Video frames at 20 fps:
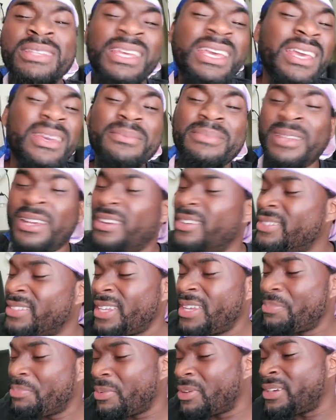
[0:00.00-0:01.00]
deep they're
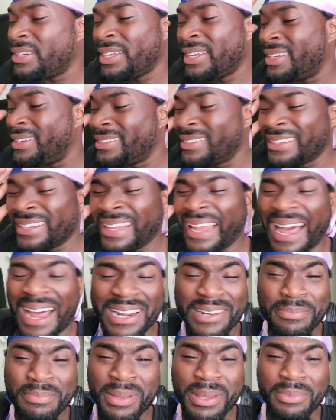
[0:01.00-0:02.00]
deeper than a
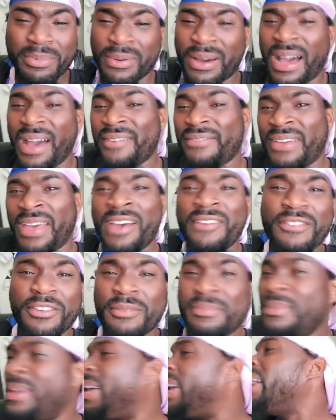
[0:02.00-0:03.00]
lot of people i've
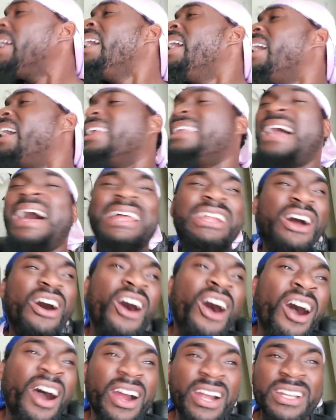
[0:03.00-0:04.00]
ever met a lot of
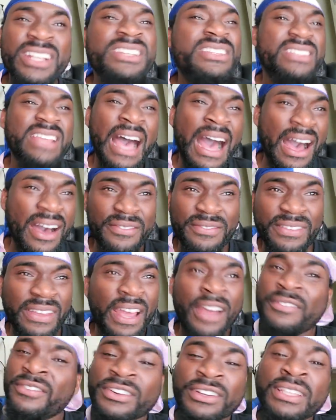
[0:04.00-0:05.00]
artists i've
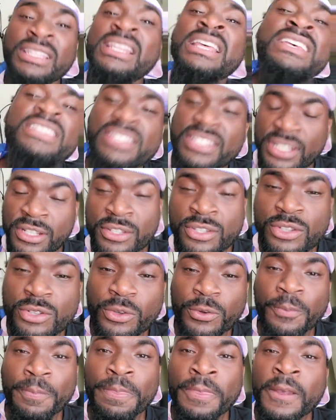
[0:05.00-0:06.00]
ever listened
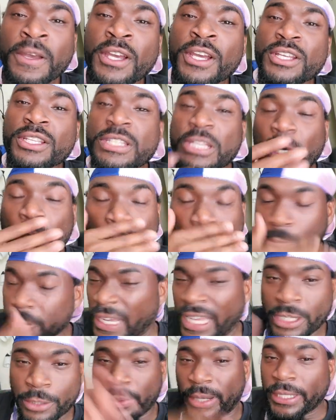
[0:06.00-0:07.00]
to so
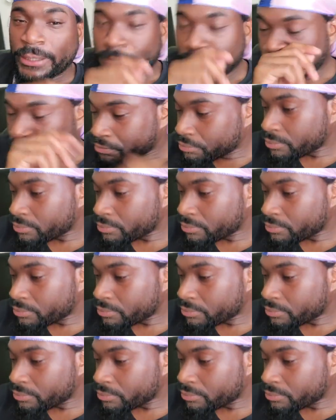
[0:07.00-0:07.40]
anyway